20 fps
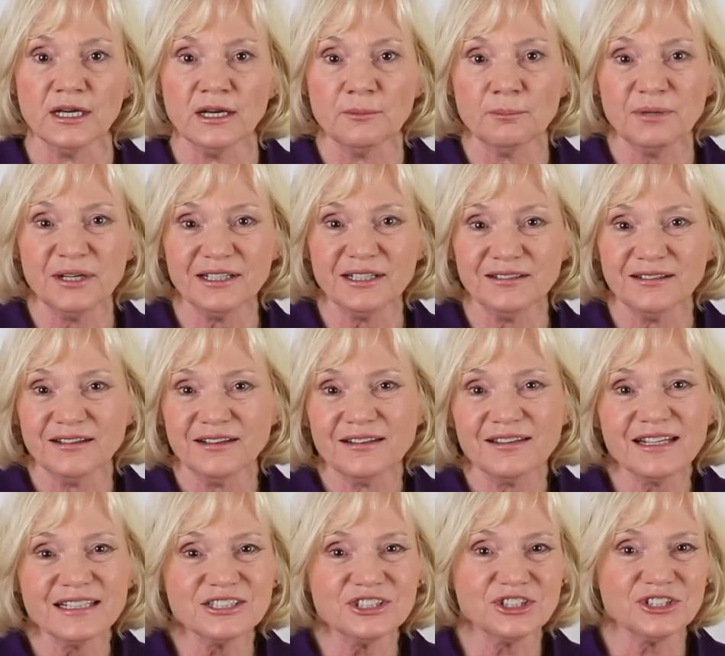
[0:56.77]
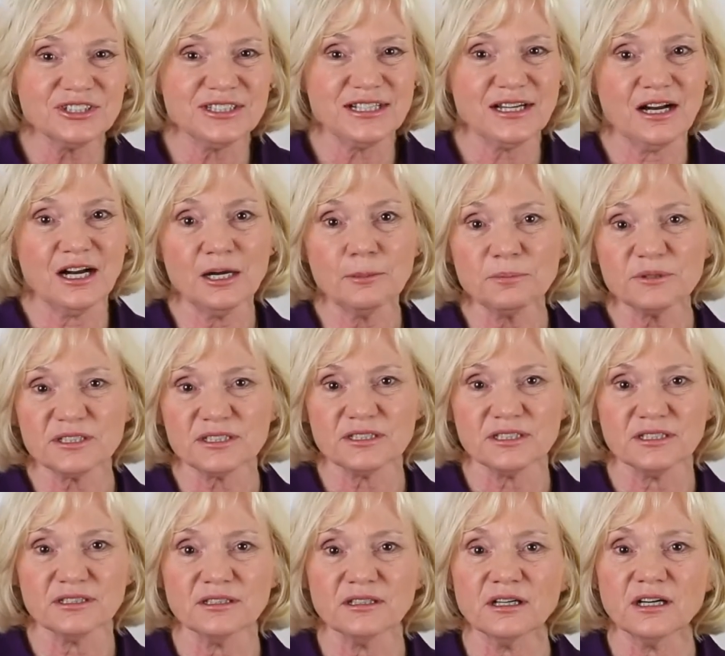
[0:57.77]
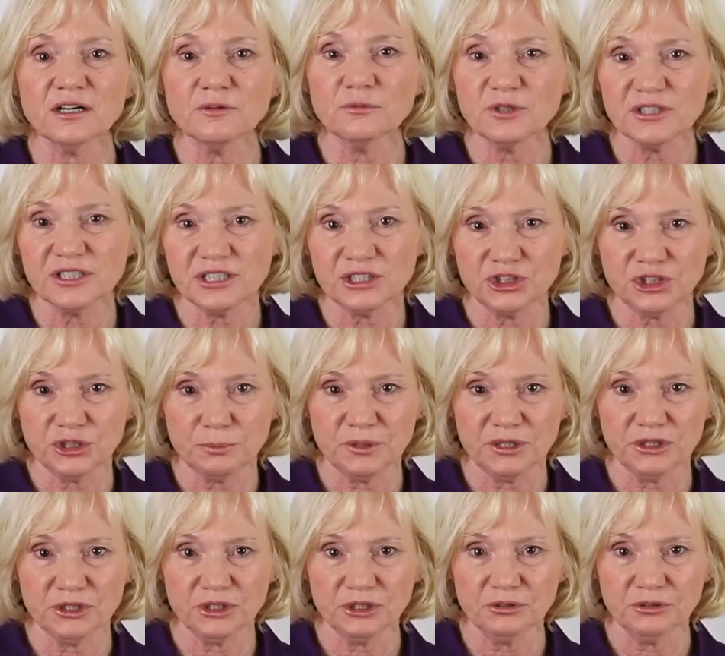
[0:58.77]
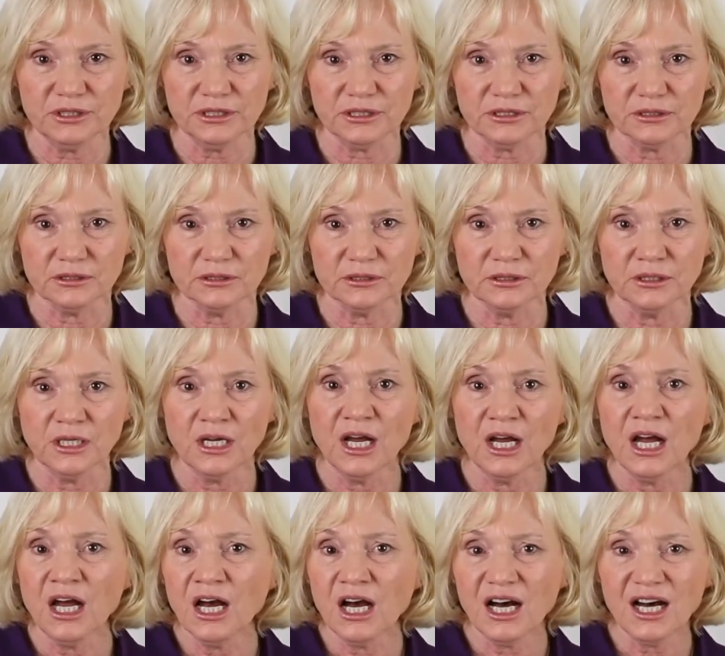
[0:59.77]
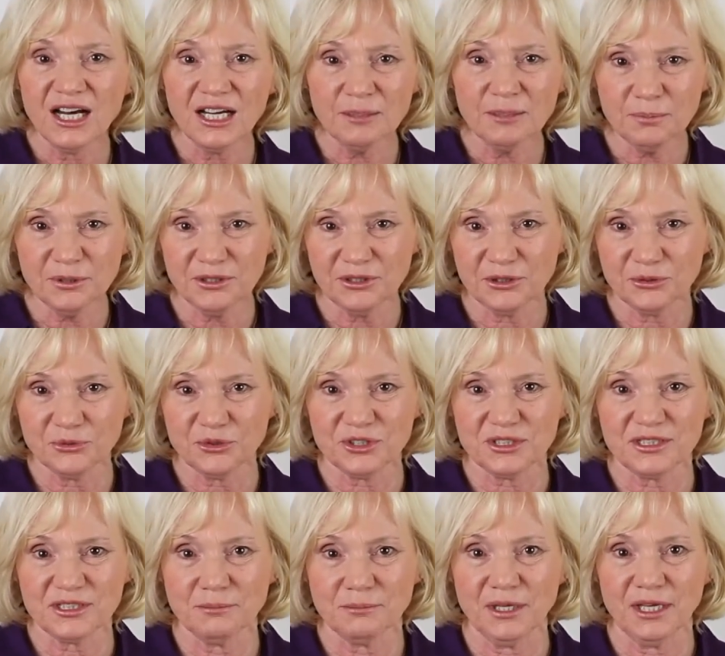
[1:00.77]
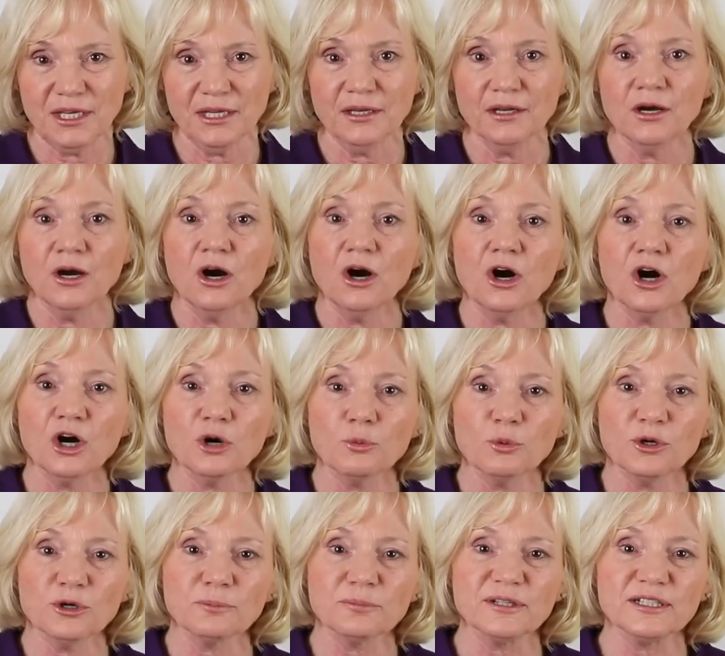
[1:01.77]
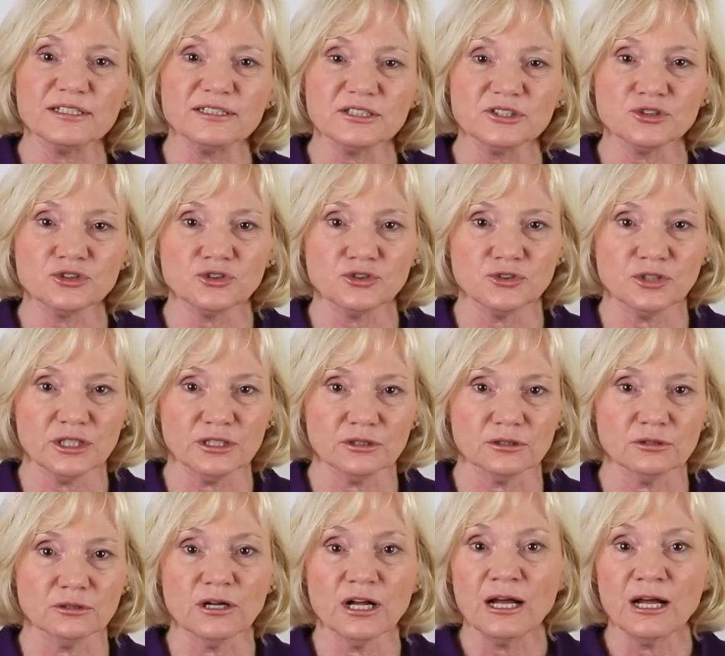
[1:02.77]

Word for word: but that's just the opposite of what they should be doing. Unbeknownst to men, our workplaces struggle